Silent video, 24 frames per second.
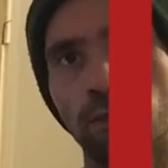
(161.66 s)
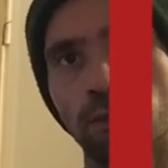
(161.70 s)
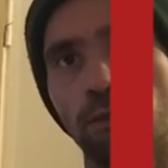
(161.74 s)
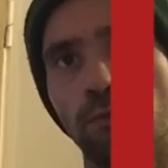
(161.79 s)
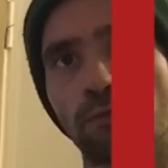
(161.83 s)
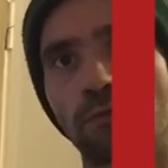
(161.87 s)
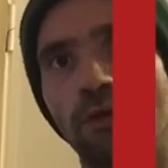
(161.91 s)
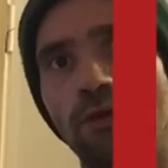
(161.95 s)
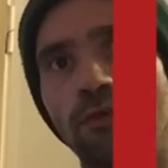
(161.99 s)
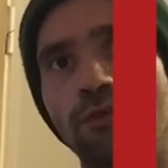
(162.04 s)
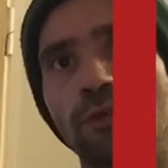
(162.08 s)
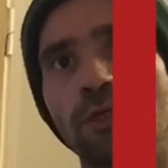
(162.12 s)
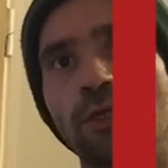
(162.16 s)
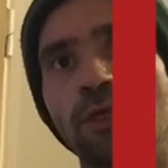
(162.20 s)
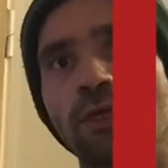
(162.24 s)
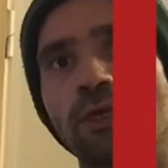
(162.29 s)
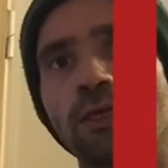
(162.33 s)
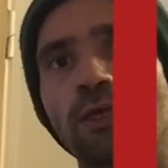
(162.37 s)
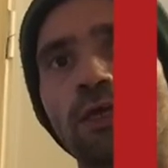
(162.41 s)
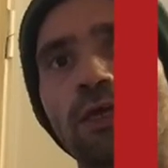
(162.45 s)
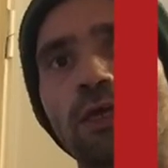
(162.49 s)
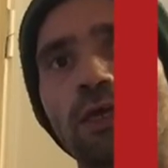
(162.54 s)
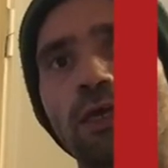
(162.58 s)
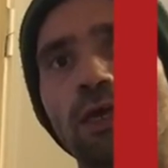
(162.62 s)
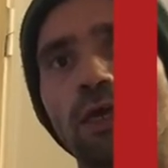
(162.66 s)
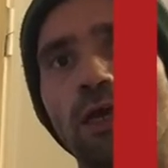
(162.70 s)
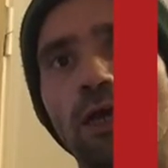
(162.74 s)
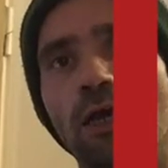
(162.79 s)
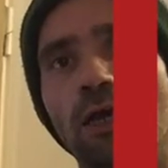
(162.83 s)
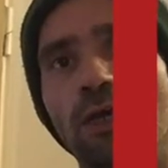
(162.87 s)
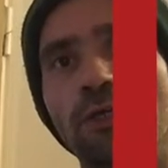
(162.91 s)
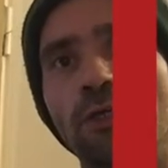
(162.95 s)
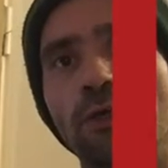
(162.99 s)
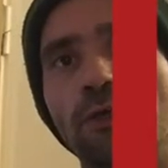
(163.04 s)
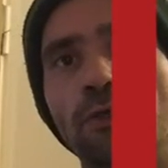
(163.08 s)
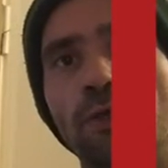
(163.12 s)
Conversely,
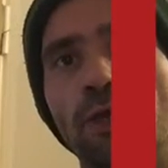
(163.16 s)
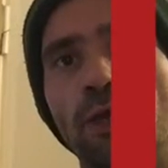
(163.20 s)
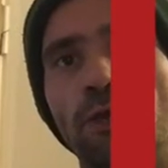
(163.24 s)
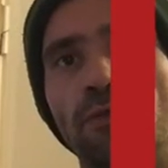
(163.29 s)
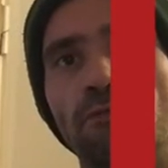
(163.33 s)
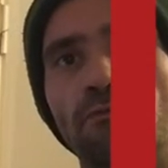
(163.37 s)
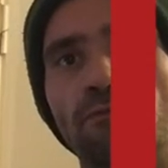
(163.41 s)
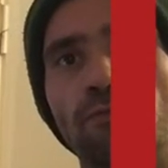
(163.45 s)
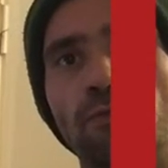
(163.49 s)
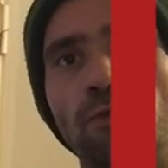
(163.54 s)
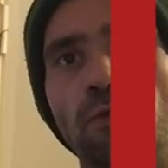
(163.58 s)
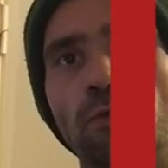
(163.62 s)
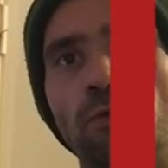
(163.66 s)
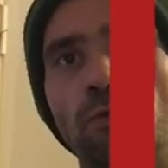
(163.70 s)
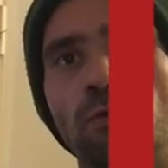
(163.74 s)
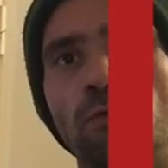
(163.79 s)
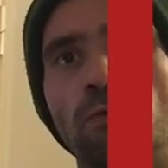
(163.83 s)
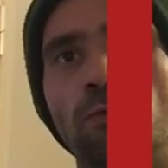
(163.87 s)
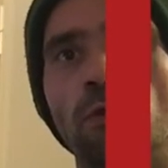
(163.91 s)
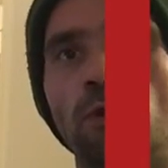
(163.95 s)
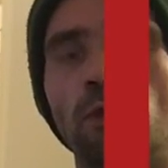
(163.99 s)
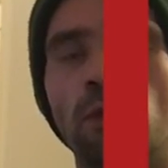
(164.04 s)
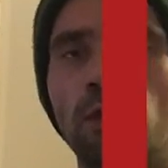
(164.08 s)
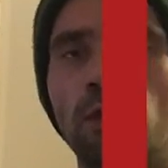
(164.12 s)
I don't have to